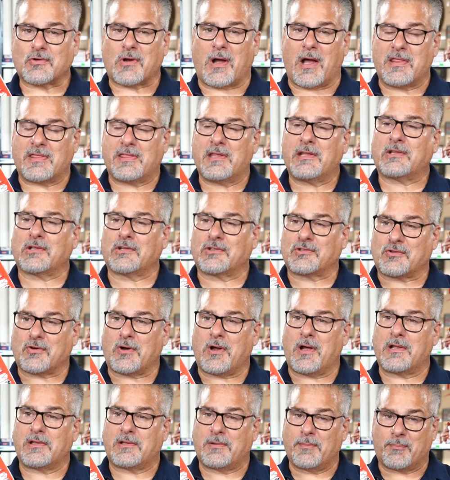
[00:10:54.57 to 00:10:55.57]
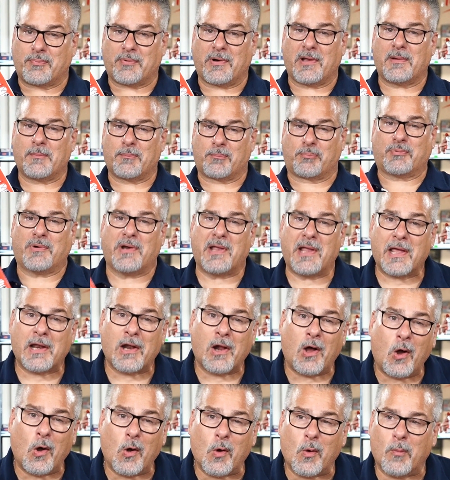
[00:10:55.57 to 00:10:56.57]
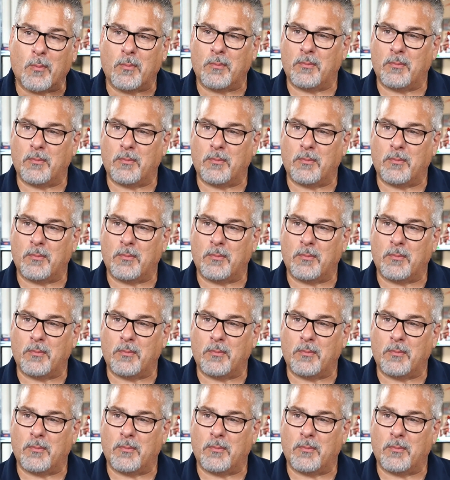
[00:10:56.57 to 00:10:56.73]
I think they're trying to bring bring it home.